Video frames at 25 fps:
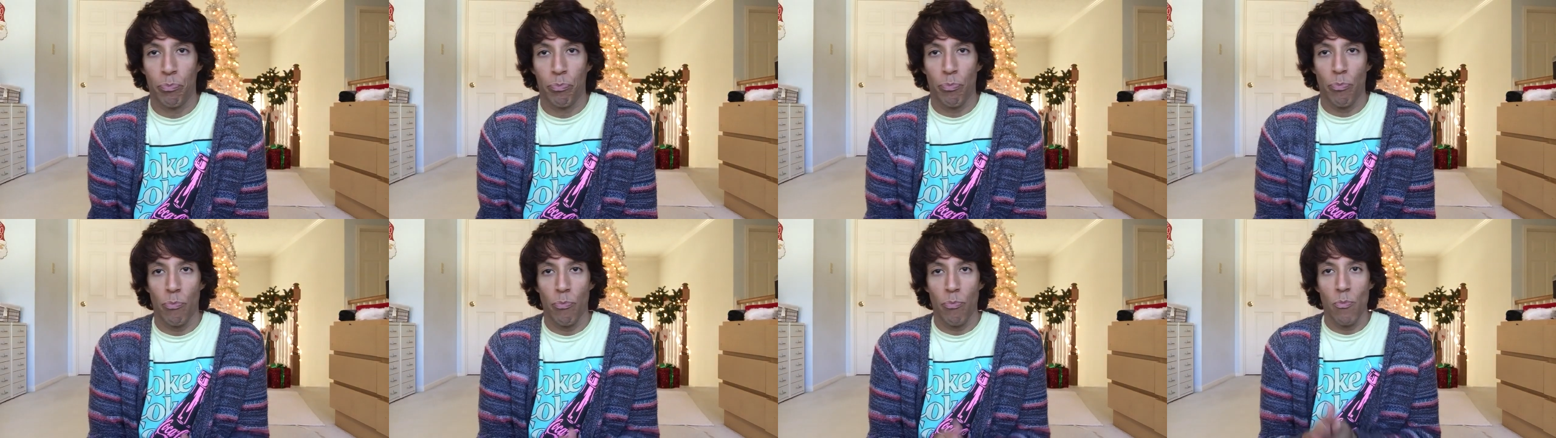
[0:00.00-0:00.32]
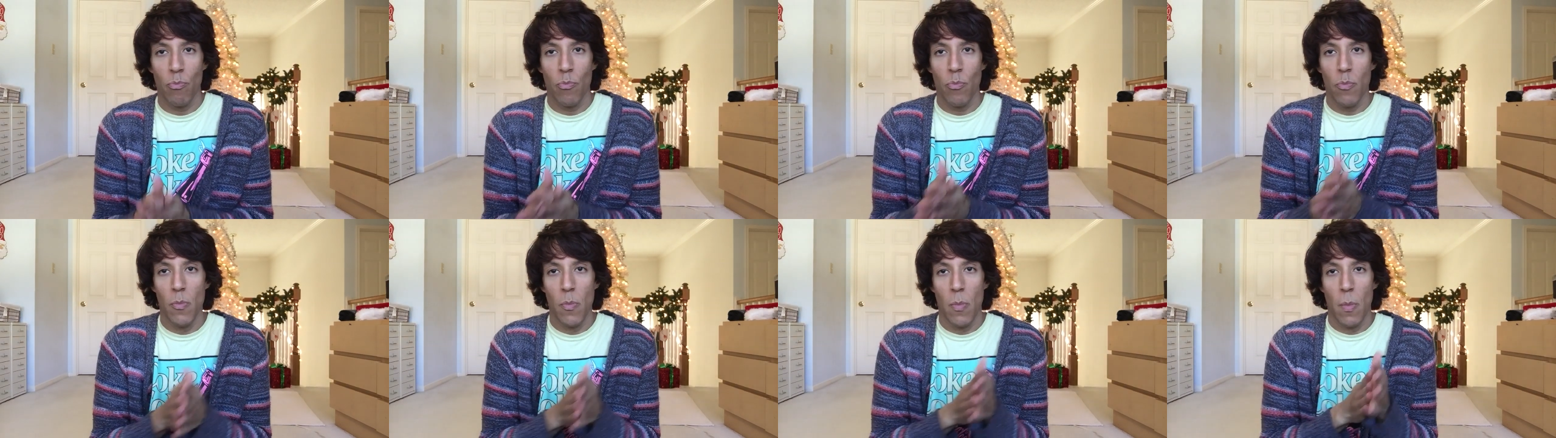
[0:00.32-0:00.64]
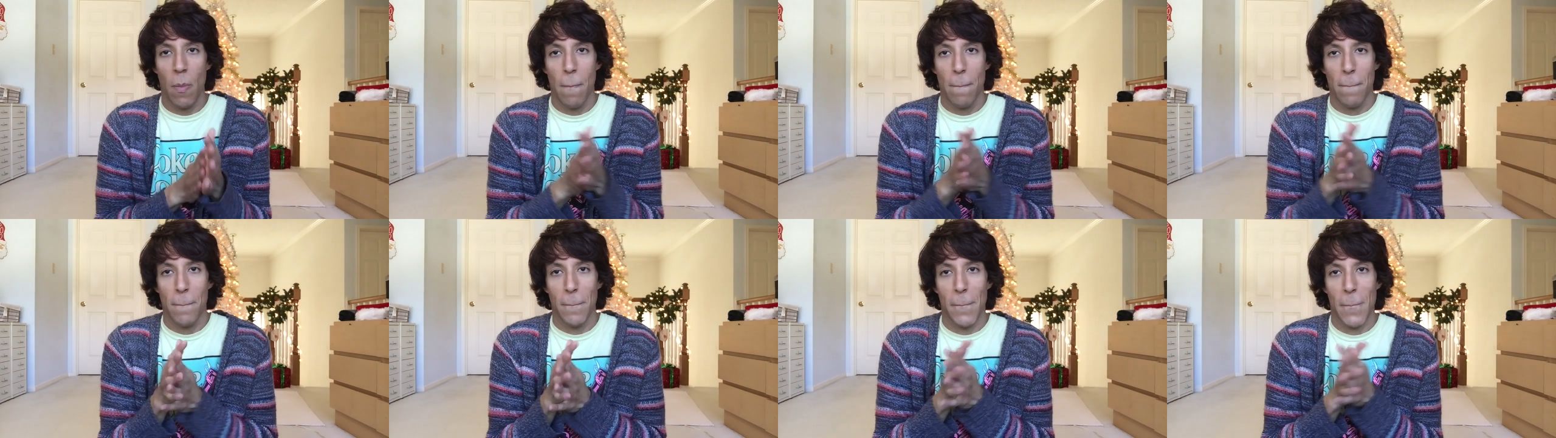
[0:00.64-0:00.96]

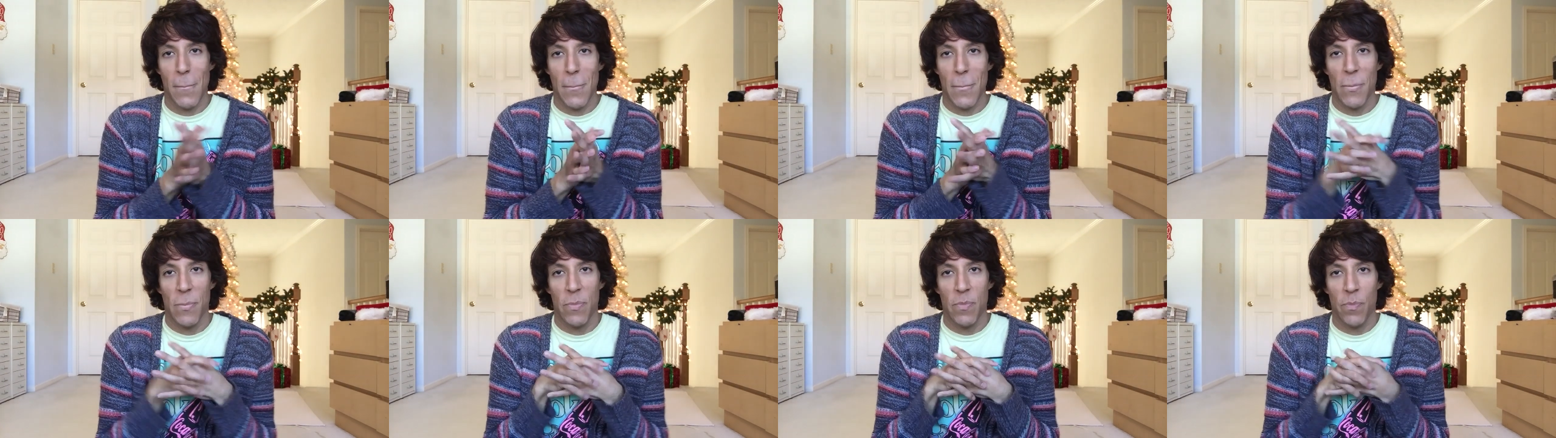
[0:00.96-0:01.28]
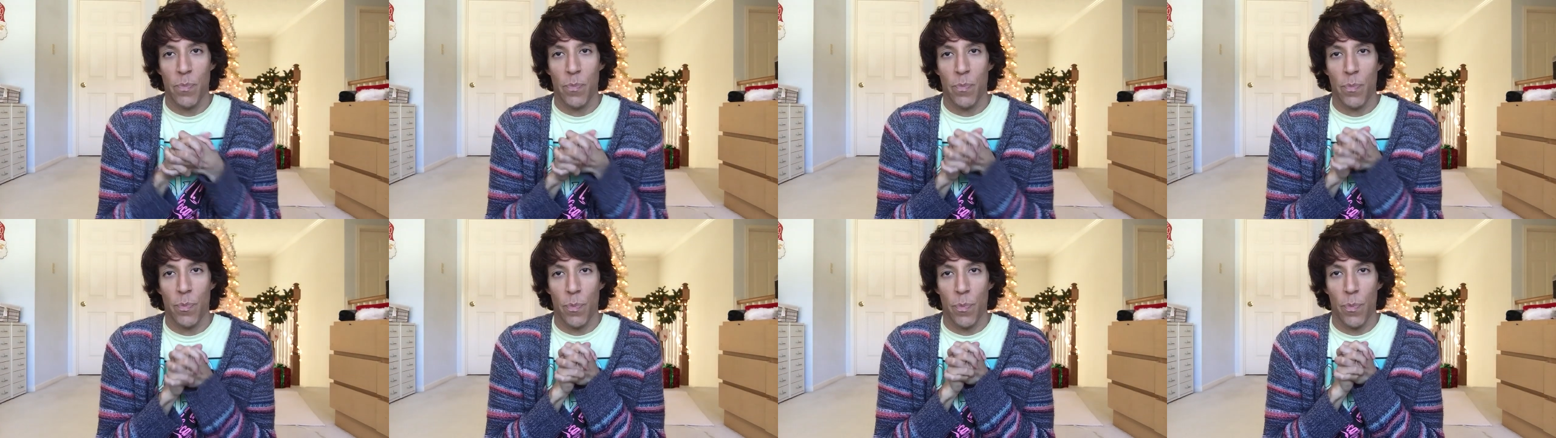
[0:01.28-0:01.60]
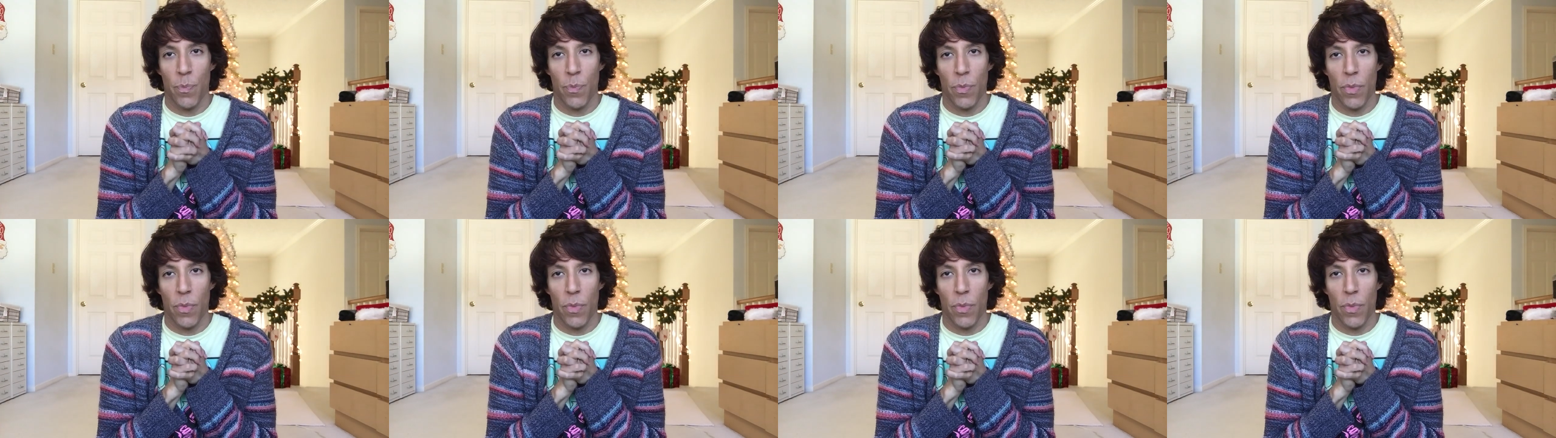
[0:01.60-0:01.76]
Nothing is said.